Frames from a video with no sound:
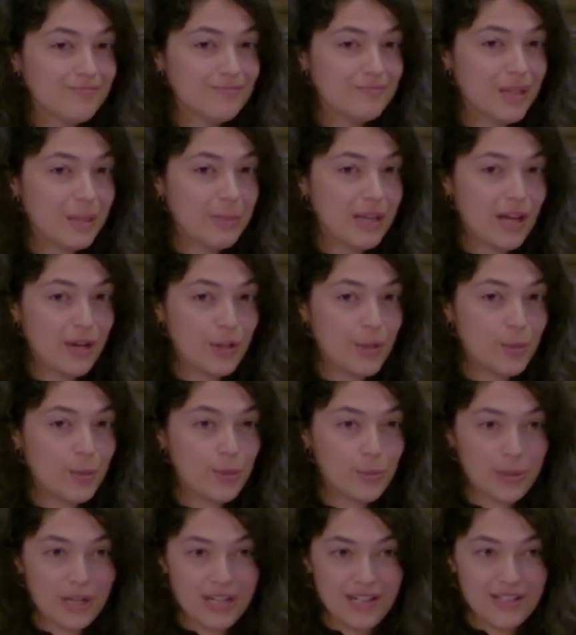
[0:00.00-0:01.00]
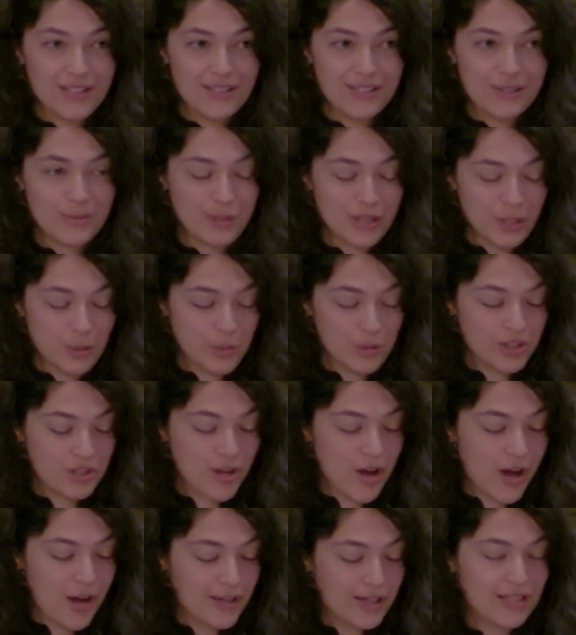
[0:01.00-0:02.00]
Maybe how you were raised, what you were
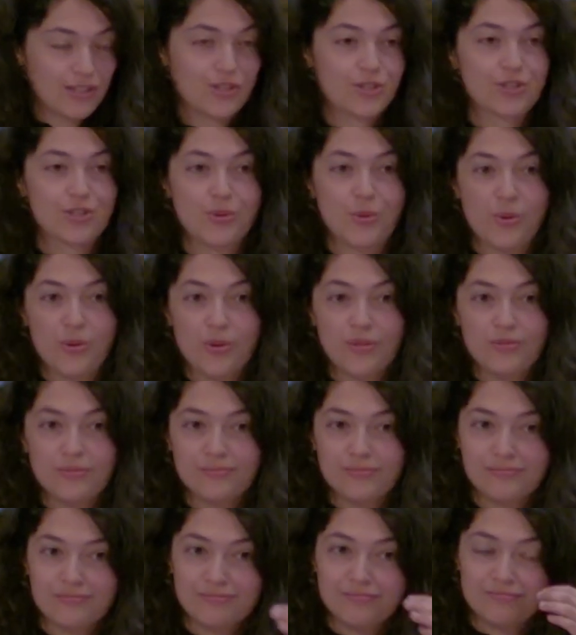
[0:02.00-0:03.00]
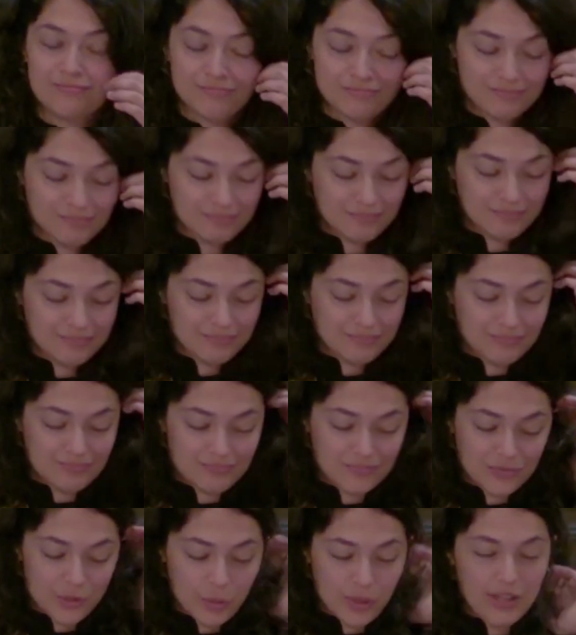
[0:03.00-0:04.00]
taught in school,
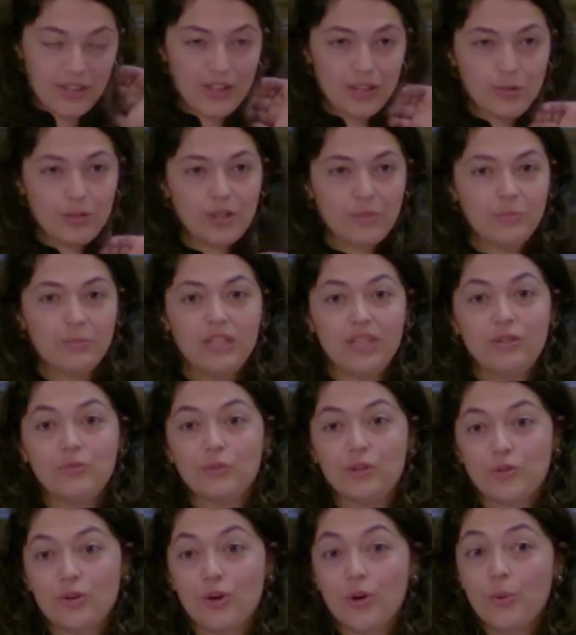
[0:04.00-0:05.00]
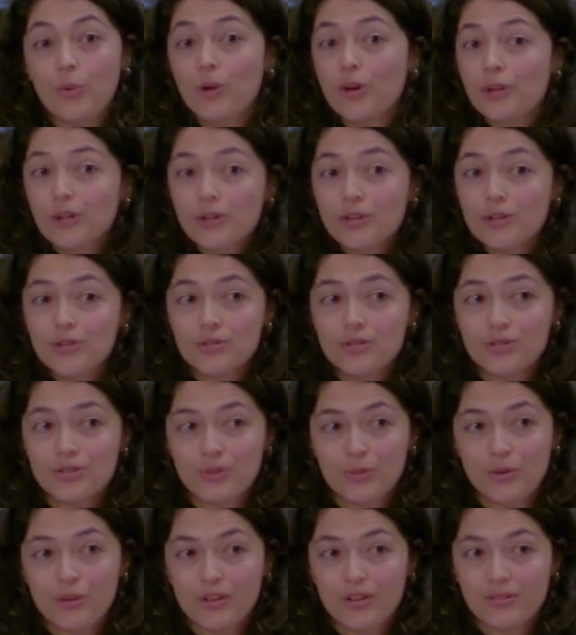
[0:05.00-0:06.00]
the way that you compete with coworkers
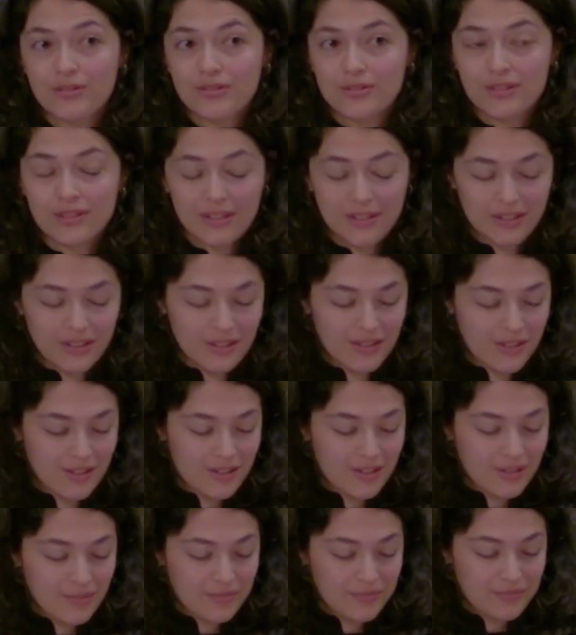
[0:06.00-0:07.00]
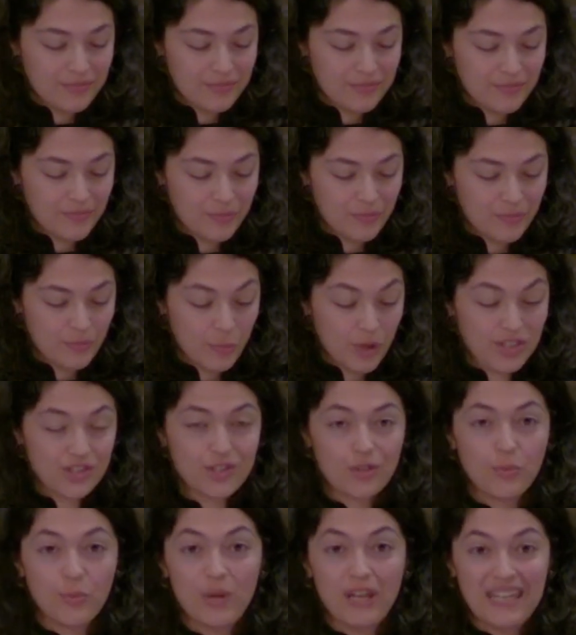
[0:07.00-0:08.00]
or want
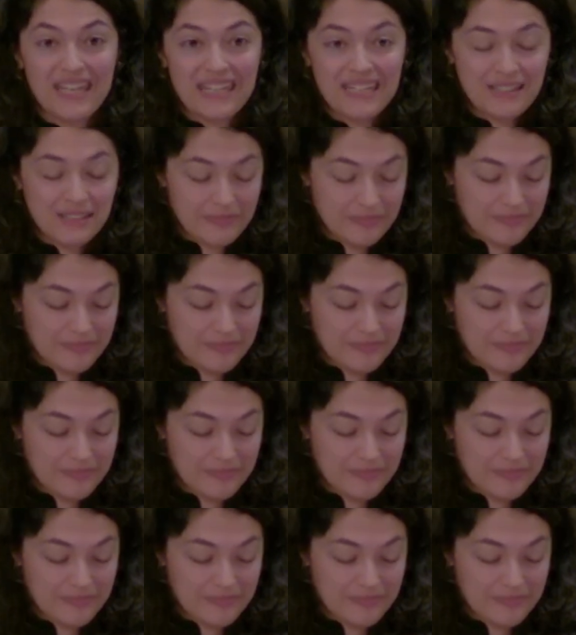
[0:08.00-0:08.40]
to win?